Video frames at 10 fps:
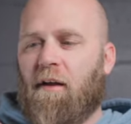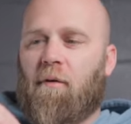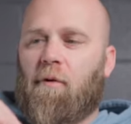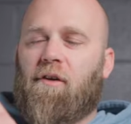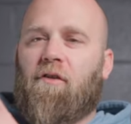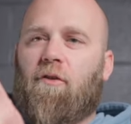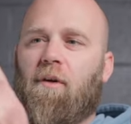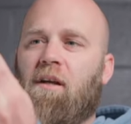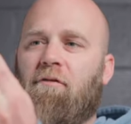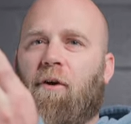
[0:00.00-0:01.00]
with the
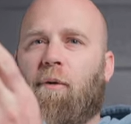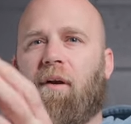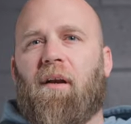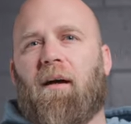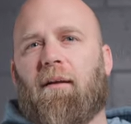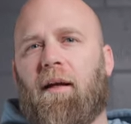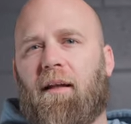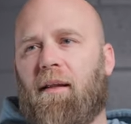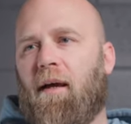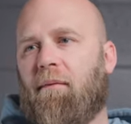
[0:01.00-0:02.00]
screen folded out
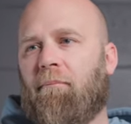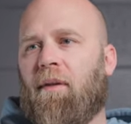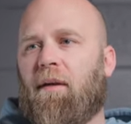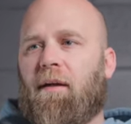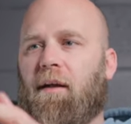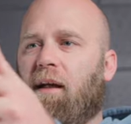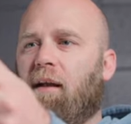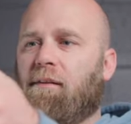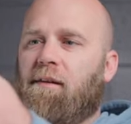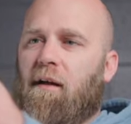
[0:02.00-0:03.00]
like that,
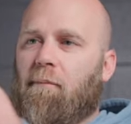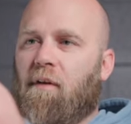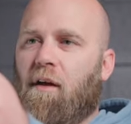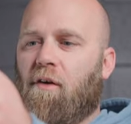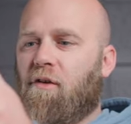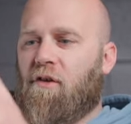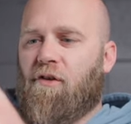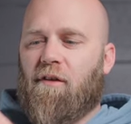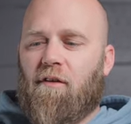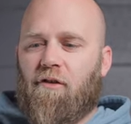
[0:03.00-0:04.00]
and um, you know,
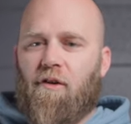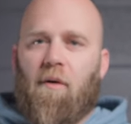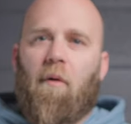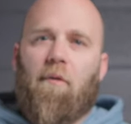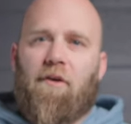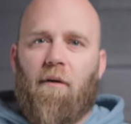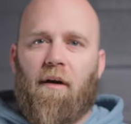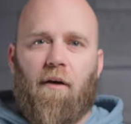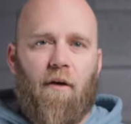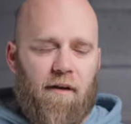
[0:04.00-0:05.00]
just shooting what was
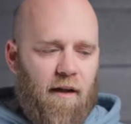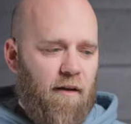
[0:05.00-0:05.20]
going on down